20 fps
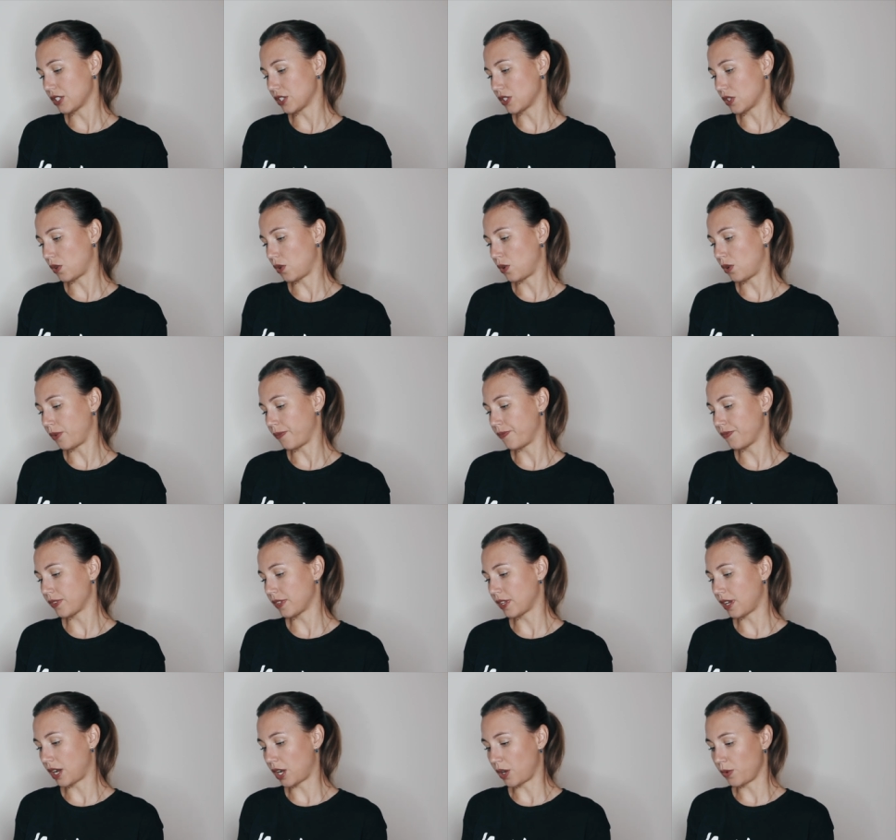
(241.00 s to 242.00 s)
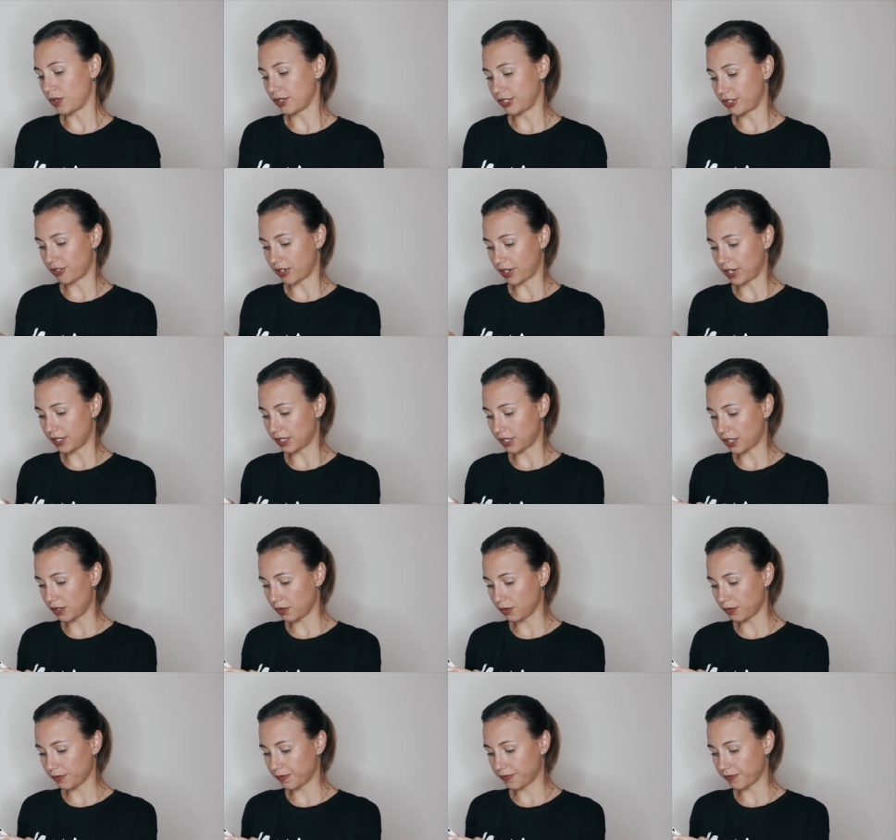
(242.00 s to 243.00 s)
So I will try
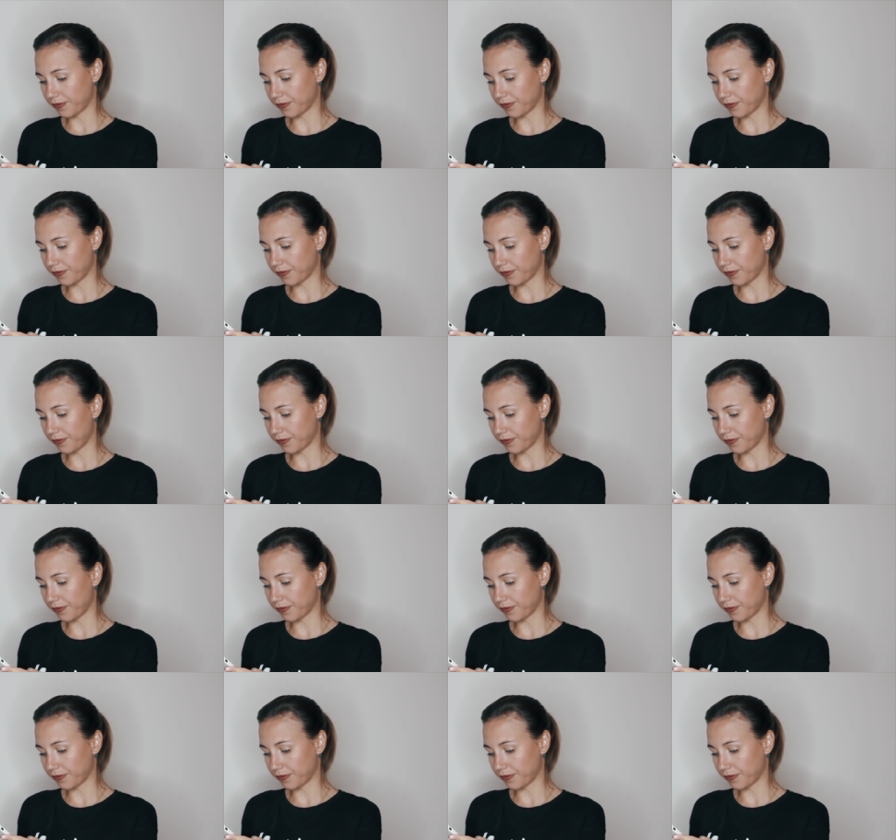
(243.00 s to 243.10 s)
now.